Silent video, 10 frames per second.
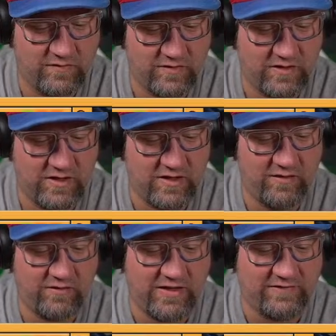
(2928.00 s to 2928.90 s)
And
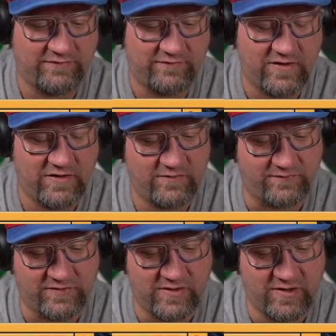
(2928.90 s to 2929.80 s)
last set of
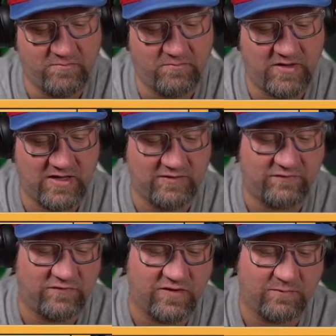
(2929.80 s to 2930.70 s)
combat
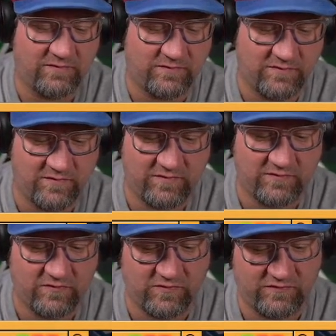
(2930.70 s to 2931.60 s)
chips to
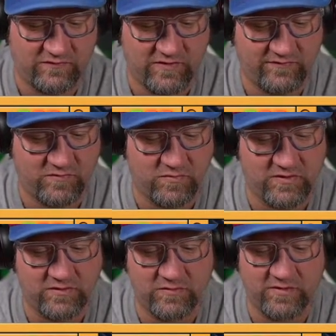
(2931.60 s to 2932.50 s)
torture
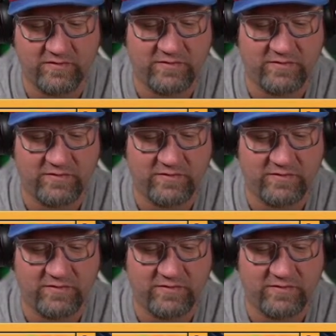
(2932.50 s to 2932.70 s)
everybody with.